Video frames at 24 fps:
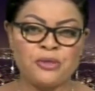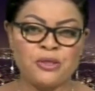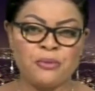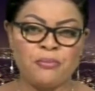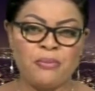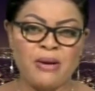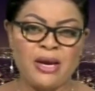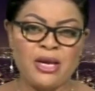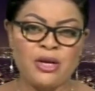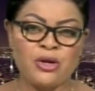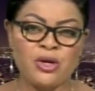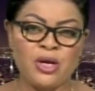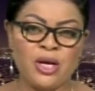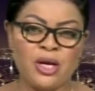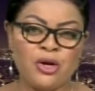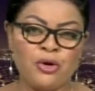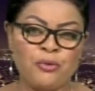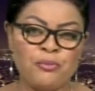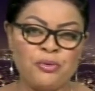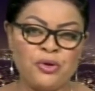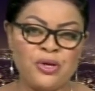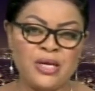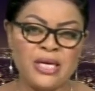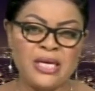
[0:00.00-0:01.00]
by a
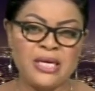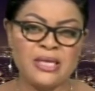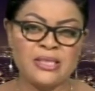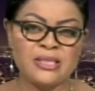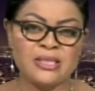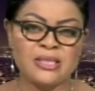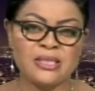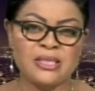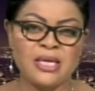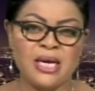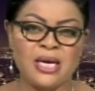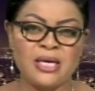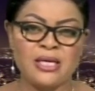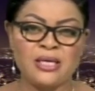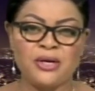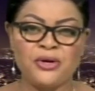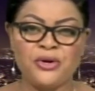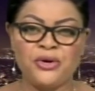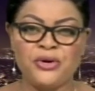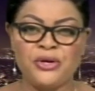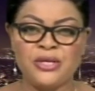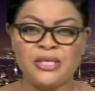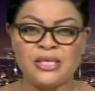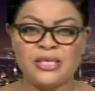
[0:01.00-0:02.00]
communique signed
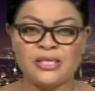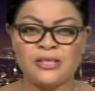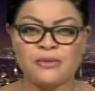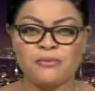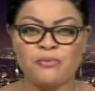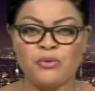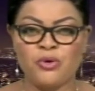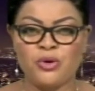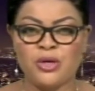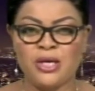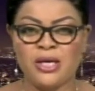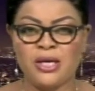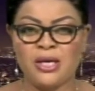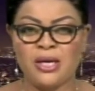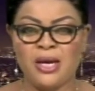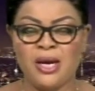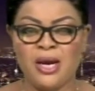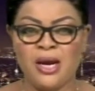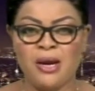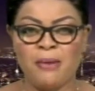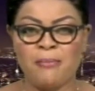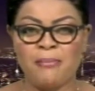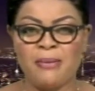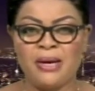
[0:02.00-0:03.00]
early this morning
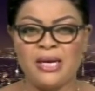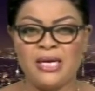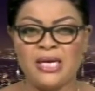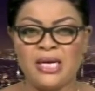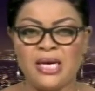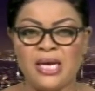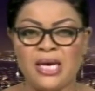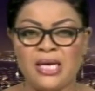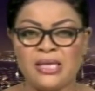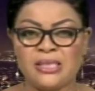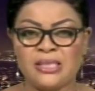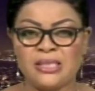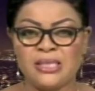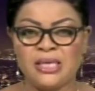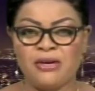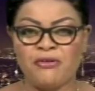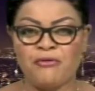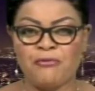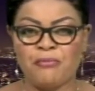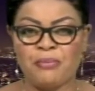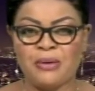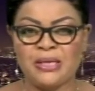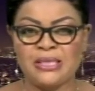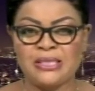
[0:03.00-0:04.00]
by the
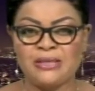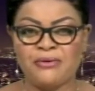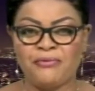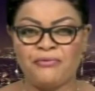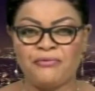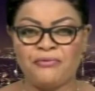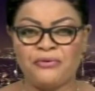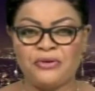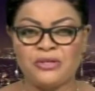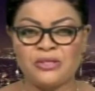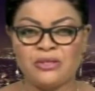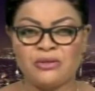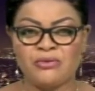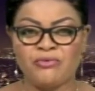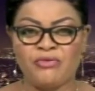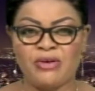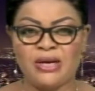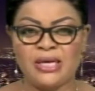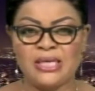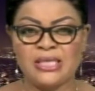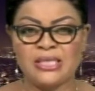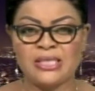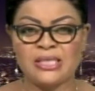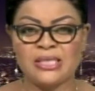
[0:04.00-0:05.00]
SDF Party First
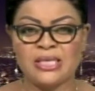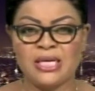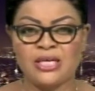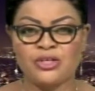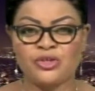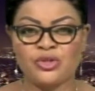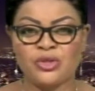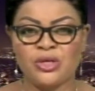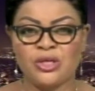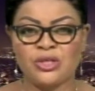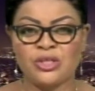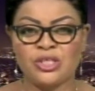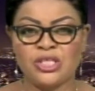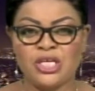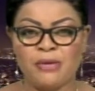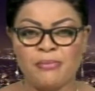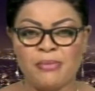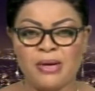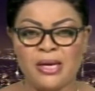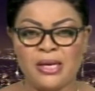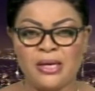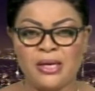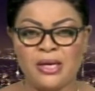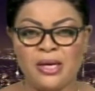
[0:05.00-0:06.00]
Vice National
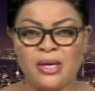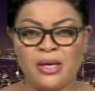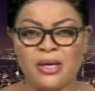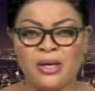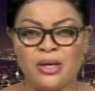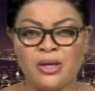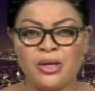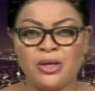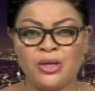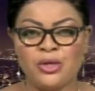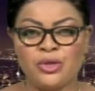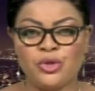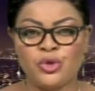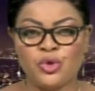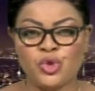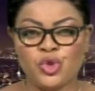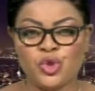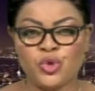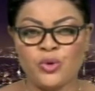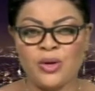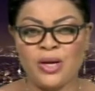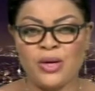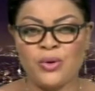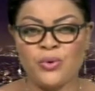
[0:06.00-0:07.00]
Chairman,
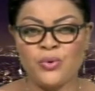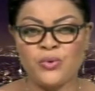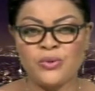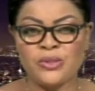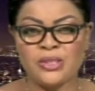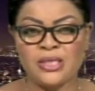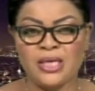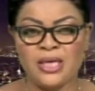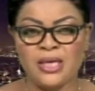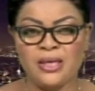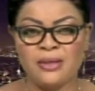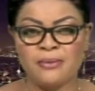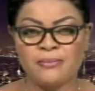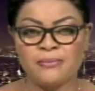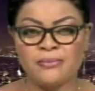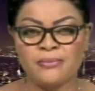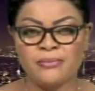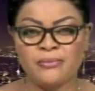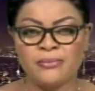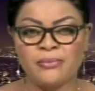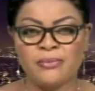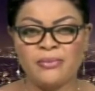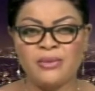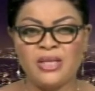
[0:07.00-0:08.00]
Joshua Osei.
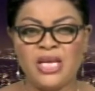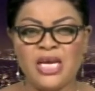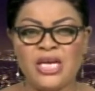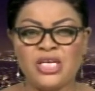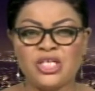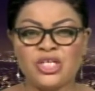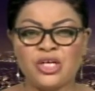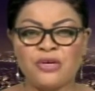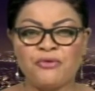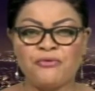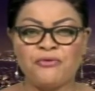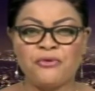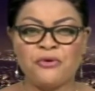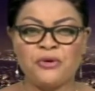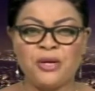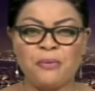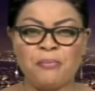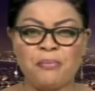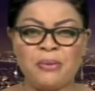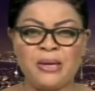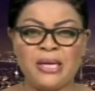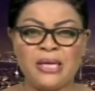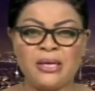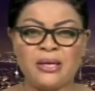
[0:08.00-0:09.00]
Mij Jan Fundi
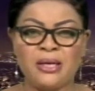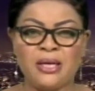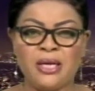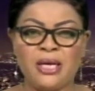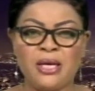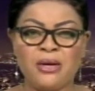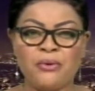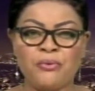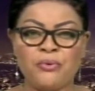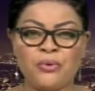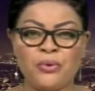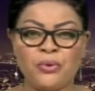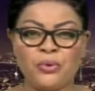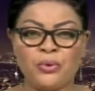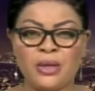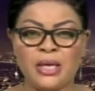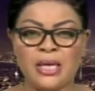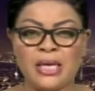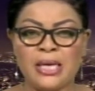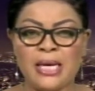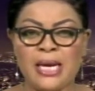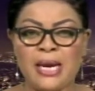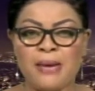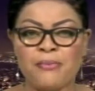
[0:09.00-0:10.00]
played a key role
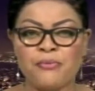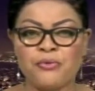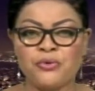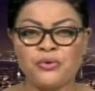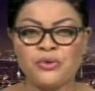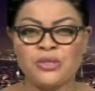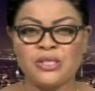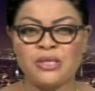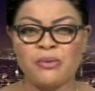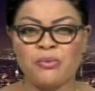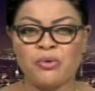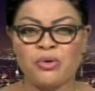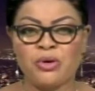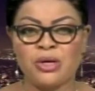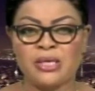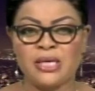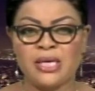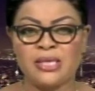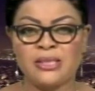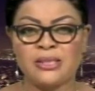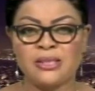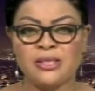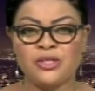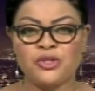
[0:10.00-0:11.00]
in Cameroon's
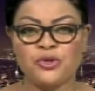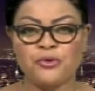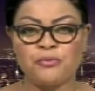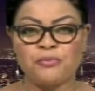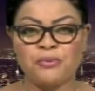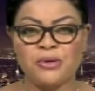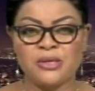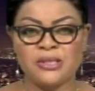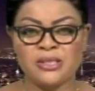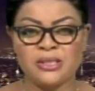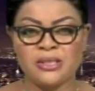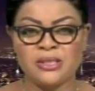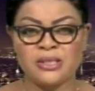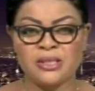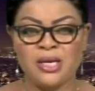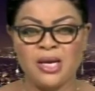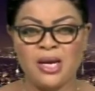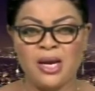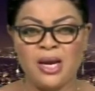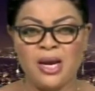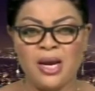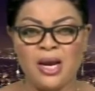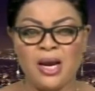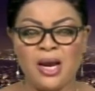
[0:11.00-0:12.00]
democratization process,
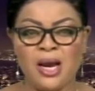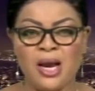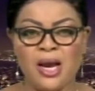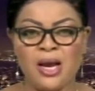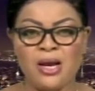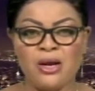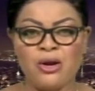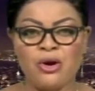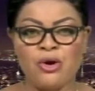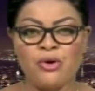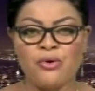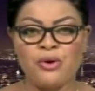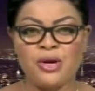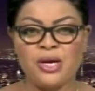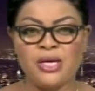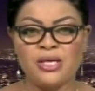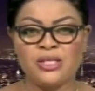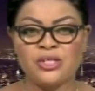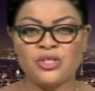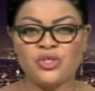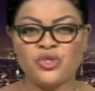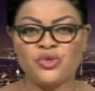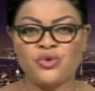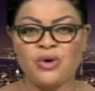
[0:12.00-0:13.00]
anchoring
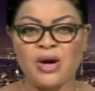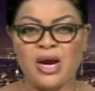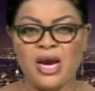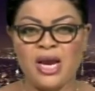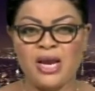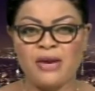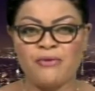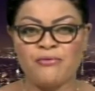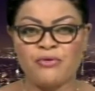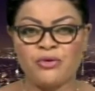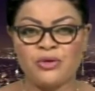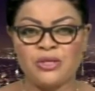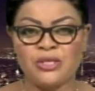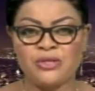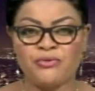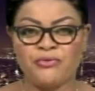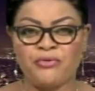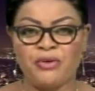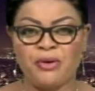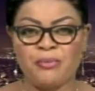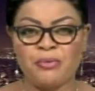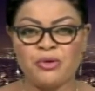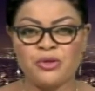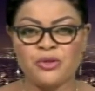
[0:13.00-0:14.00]
his drive on his
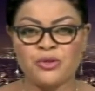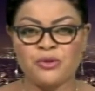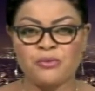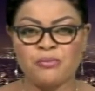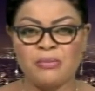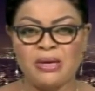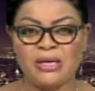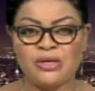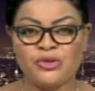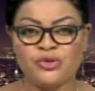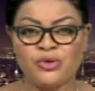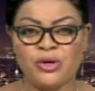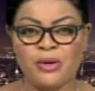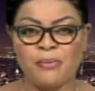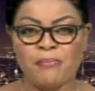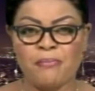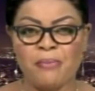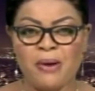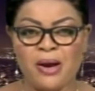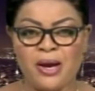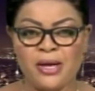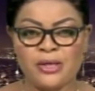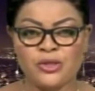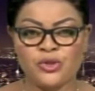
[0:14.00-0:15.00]
famous mantra,
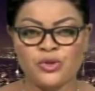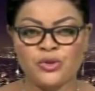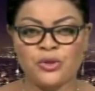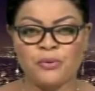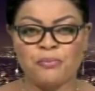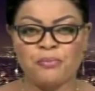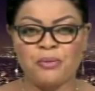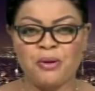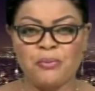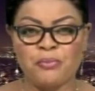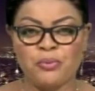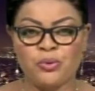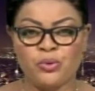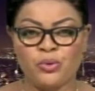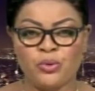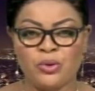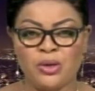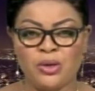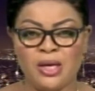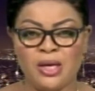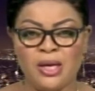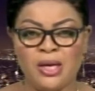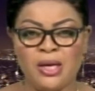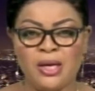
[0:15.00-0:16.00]
power to the people.
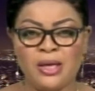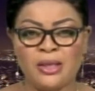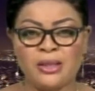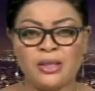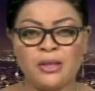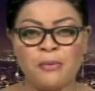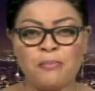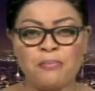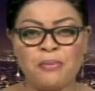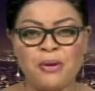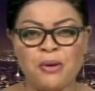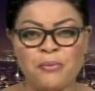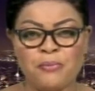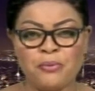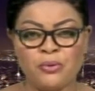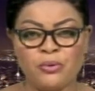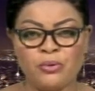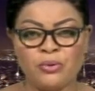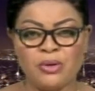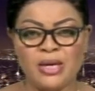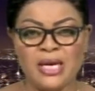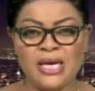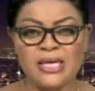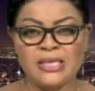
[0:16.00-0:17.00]
The people,
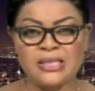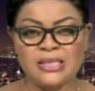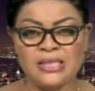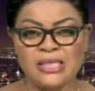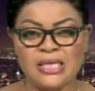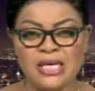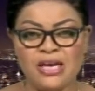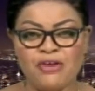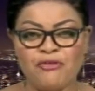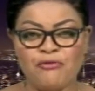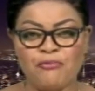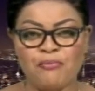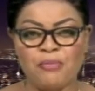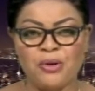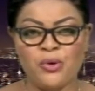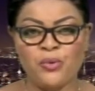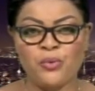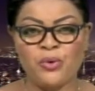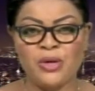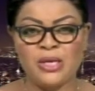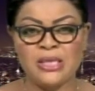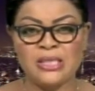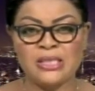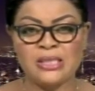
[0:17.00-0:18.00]
SDF
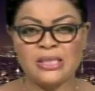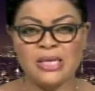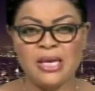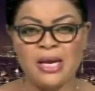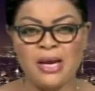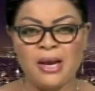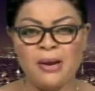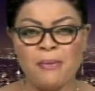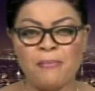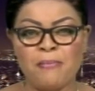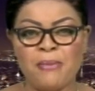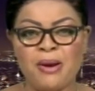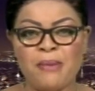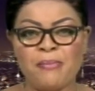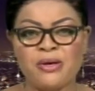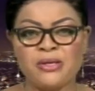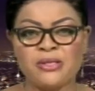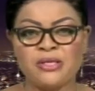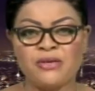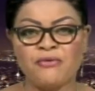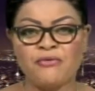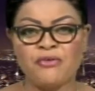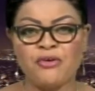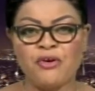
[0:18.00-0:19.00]
bigwigs,
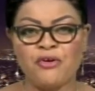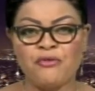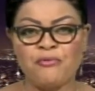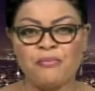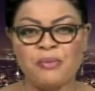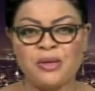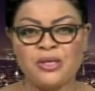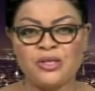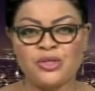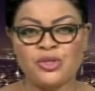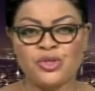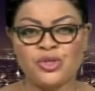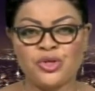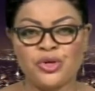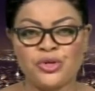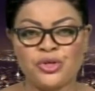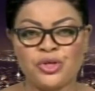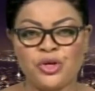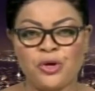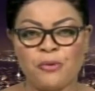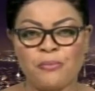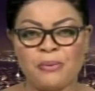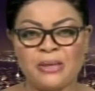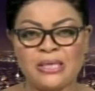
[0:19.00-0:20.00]
members of government turned
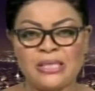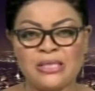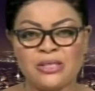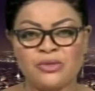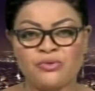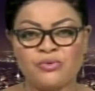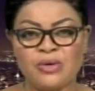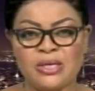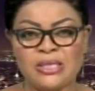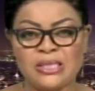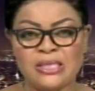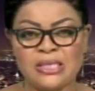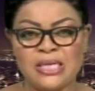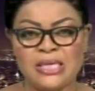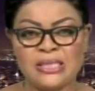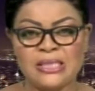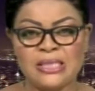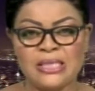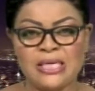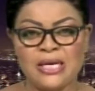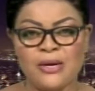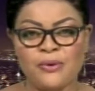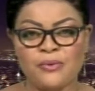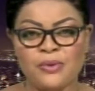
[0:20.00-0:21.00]
up at his residence
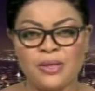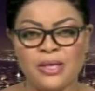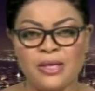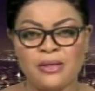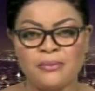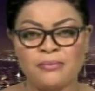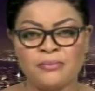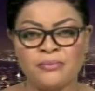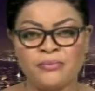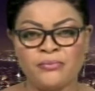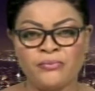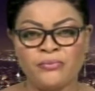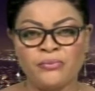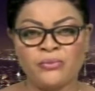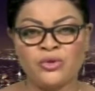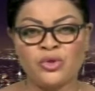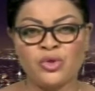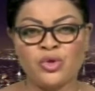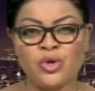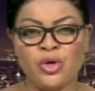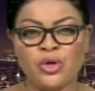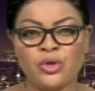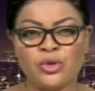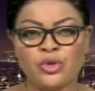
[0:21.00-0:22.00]
in Yaoundé to
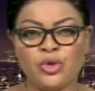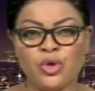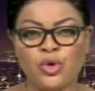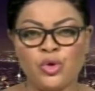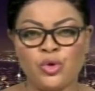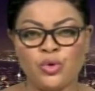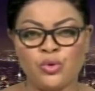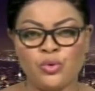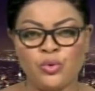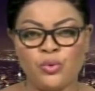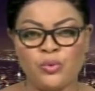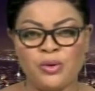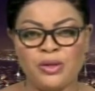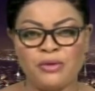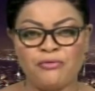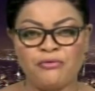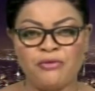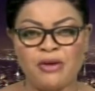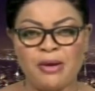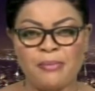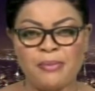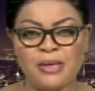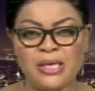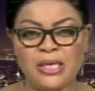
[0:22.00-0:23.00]
condole with the
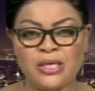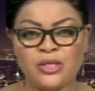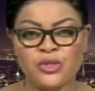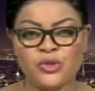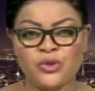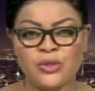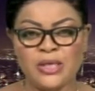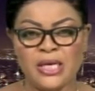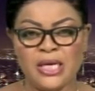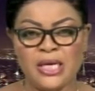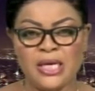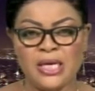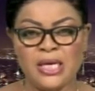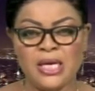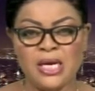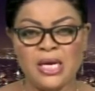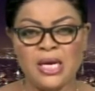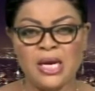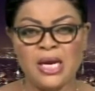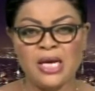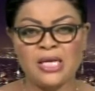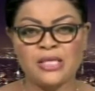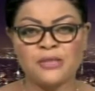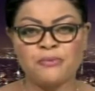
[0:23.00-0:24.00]
family today,
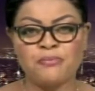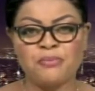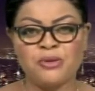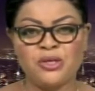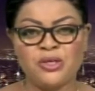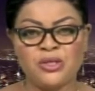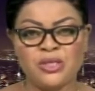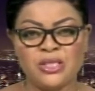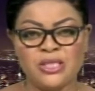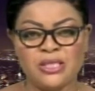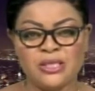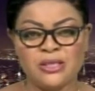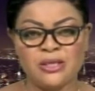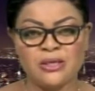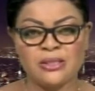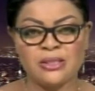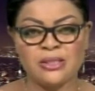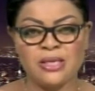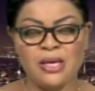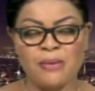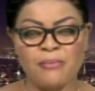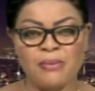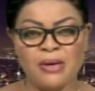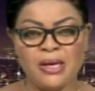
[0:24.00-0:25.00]
as Beatrice
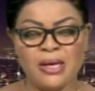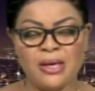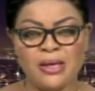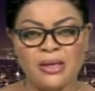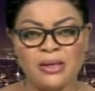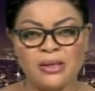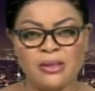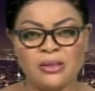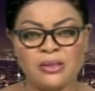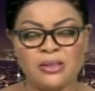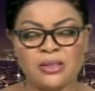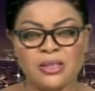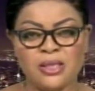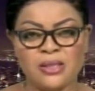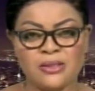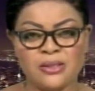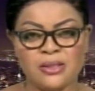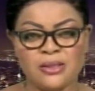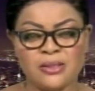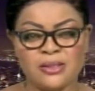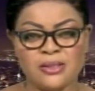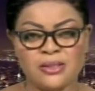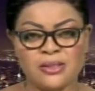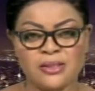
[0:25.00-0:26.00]
Lasamba tells
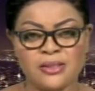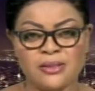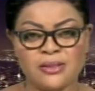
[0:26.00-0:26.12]
us.